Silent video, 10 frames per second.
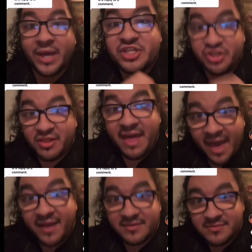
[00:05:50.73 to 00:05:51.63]
which
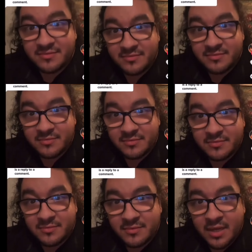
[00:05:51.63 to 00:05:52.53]
then
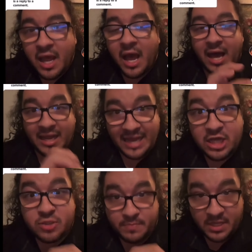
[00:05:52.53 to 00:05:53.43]

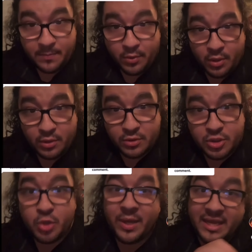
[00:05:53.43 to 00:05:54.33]
allows people
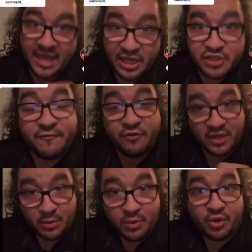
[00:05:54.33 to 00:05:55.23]
to engage
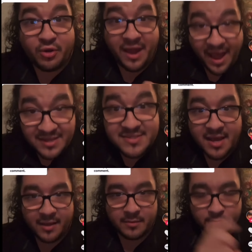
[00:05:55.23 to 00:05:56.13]
fully with her
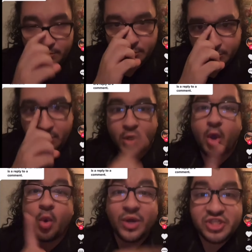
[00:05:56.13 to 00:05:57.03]
content,
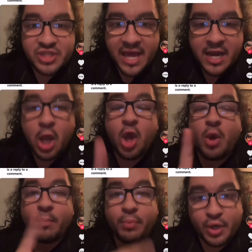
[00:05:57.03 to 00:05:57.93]
which then
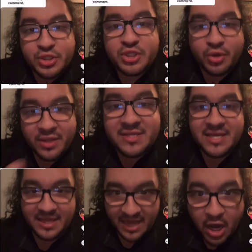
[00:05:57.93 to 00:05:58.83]
pushes her
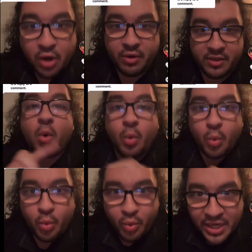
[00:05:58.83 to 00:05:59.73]
into the algorithm,
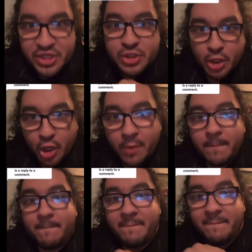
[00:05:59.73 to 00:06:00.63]
which is
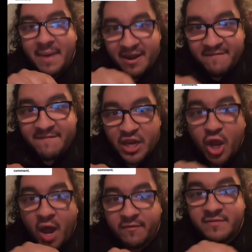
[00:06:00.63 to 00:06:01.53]
her
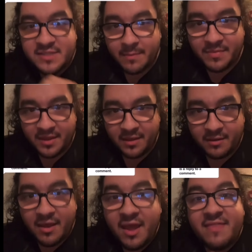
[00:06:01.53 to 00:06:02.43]
benefiting off of something